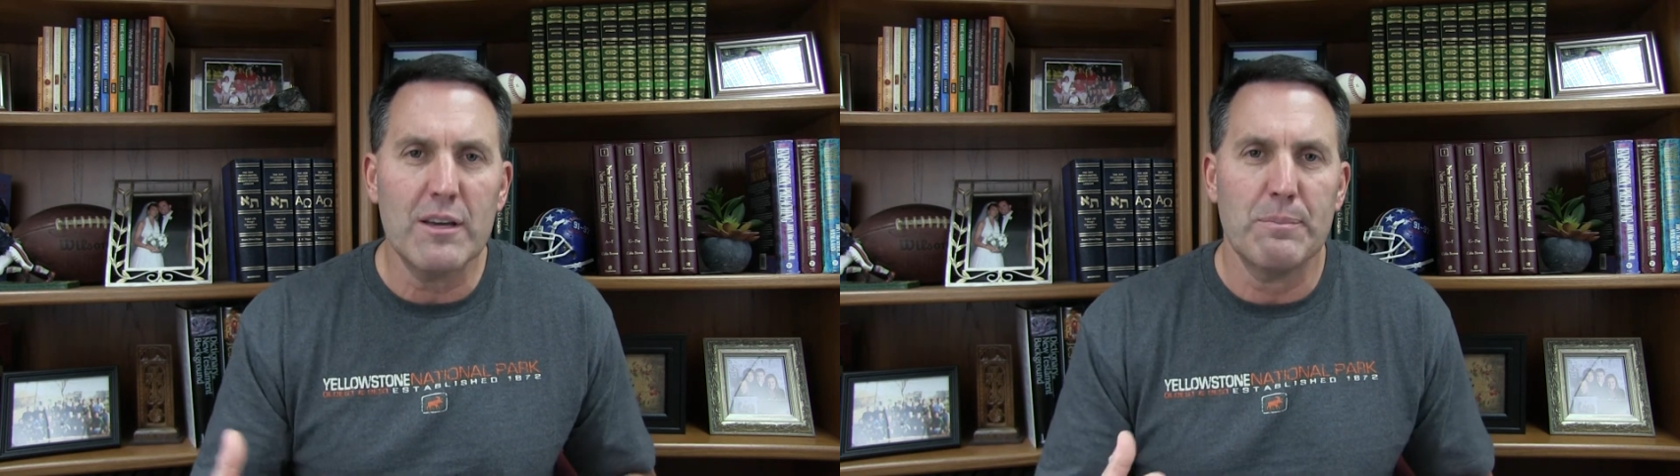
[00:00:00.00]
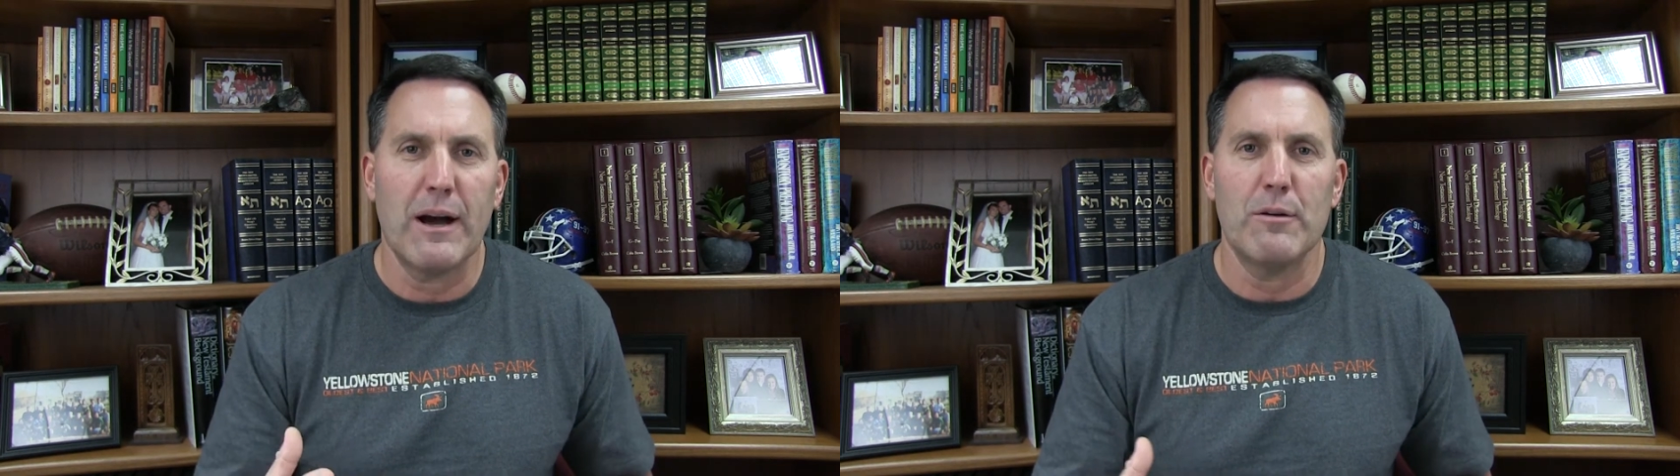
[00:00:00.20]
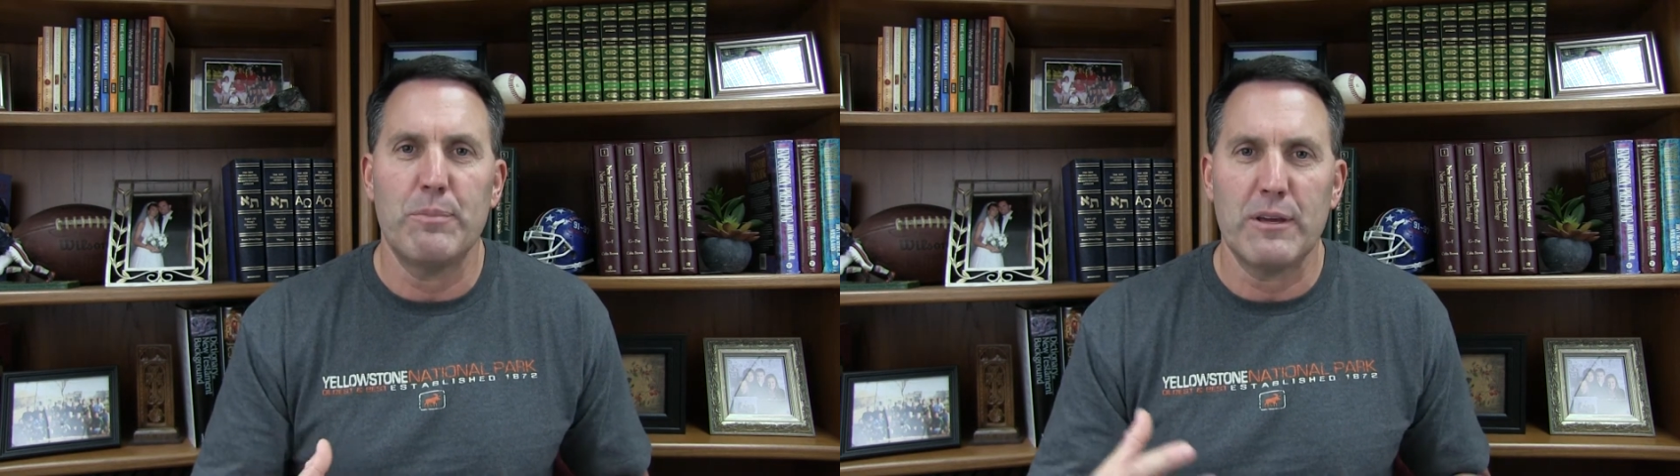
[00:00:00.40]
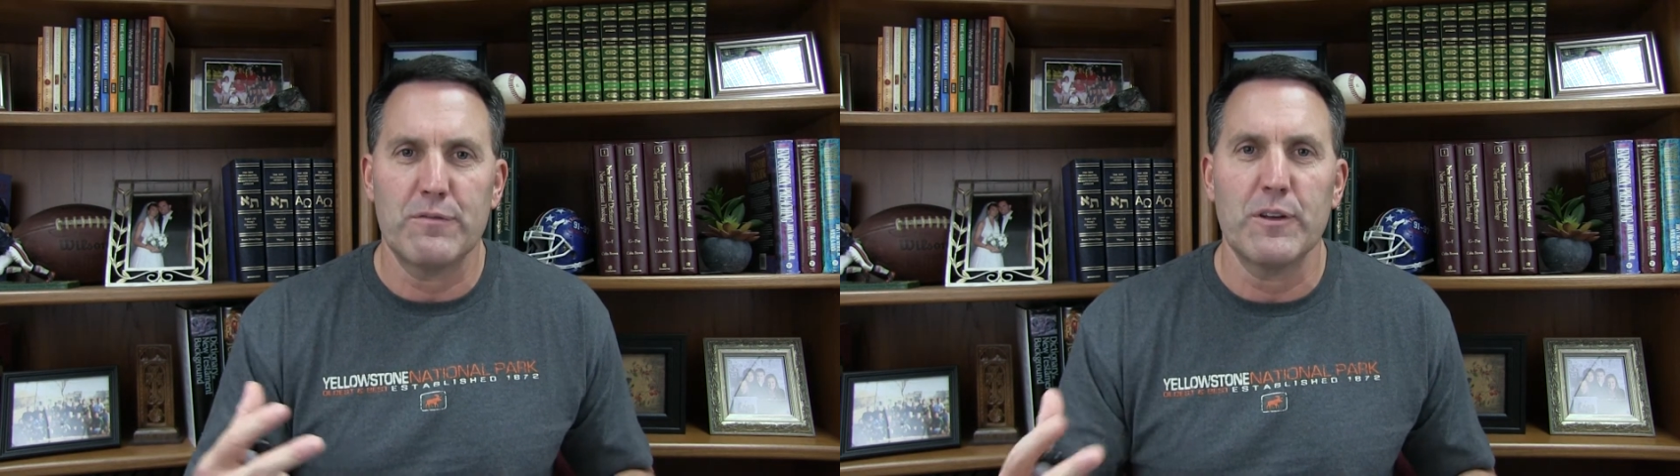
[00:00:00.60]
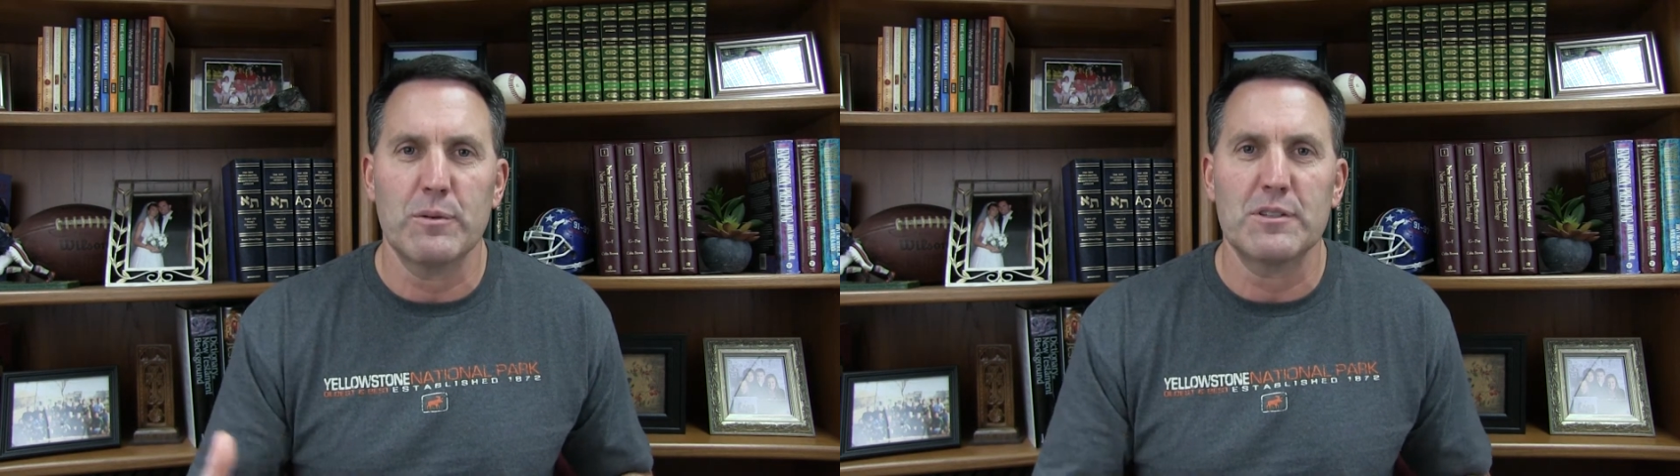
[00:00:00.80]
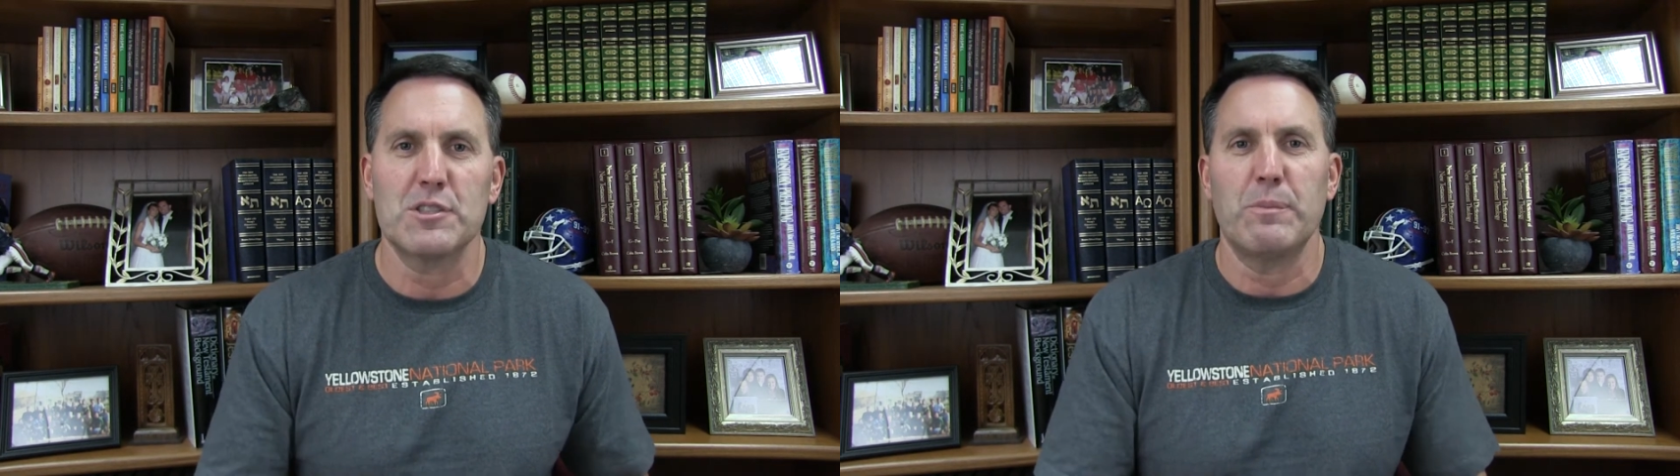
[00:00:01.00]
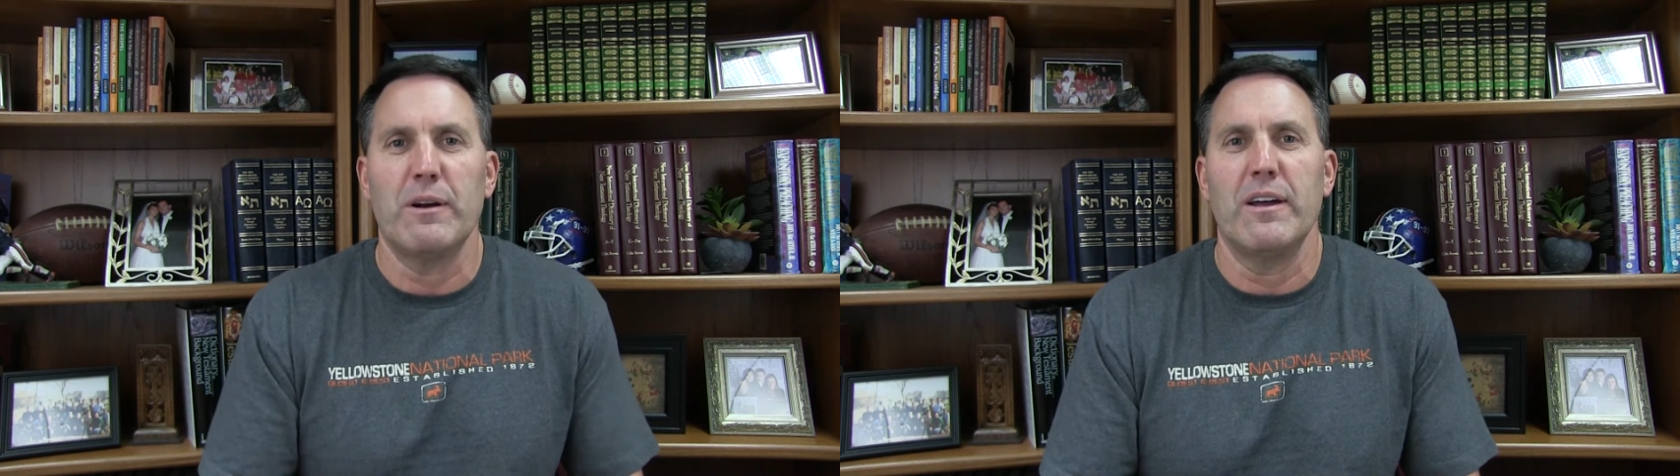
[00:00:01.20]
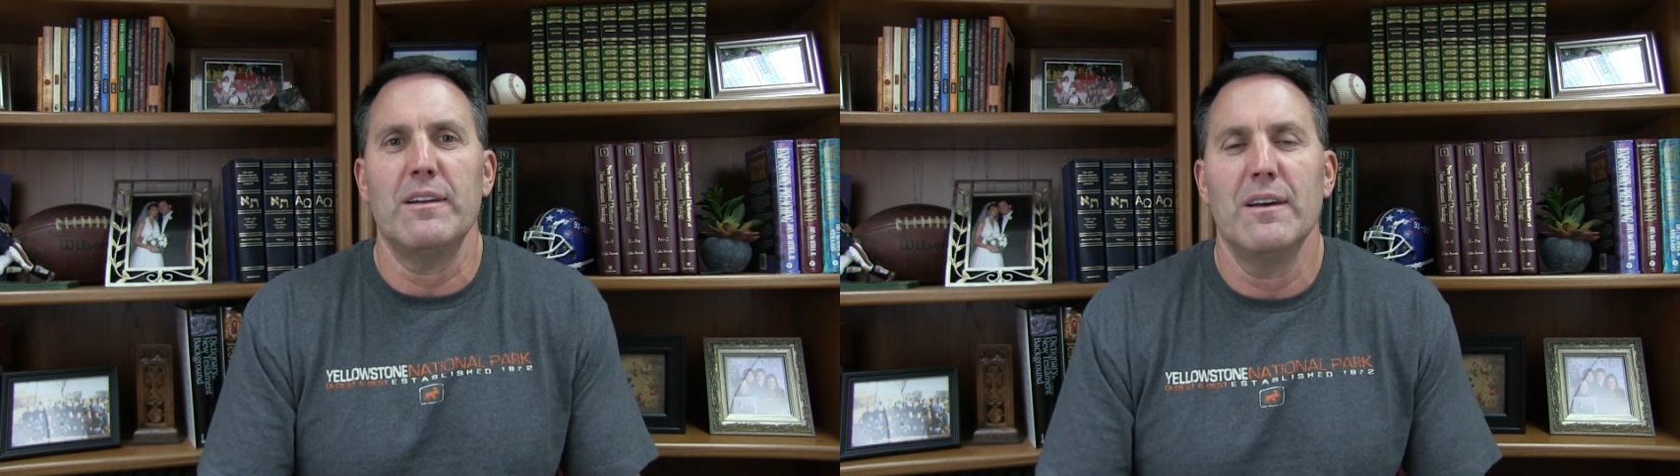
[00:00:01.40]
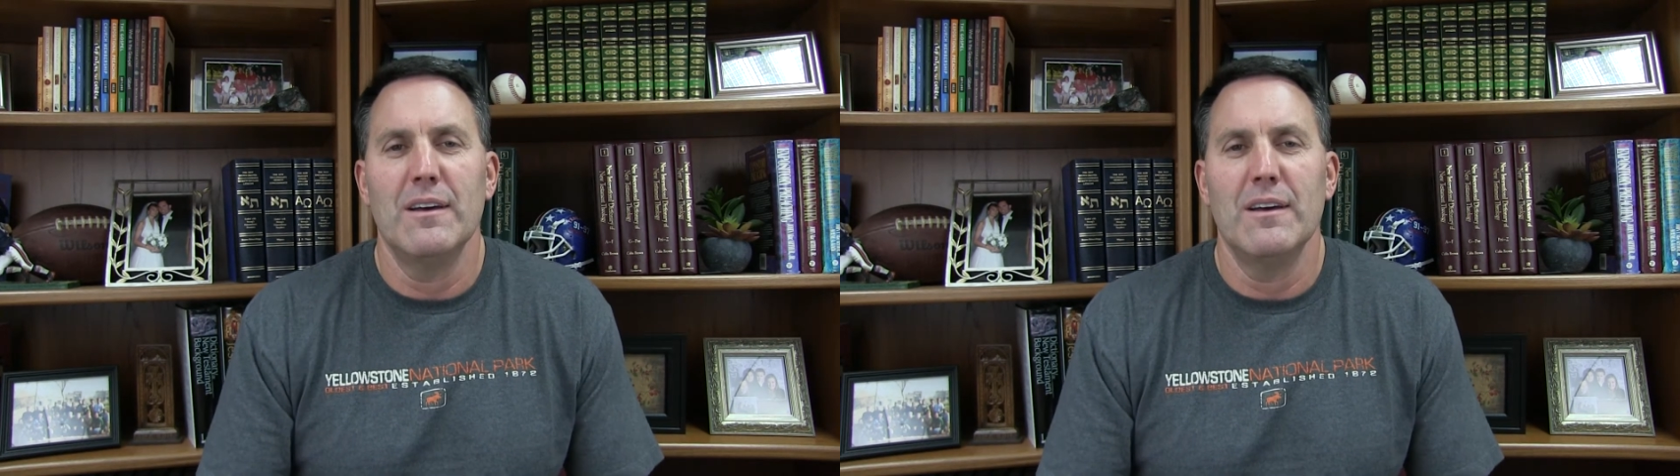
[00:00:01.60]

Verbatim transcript: about being filled with the Spirit,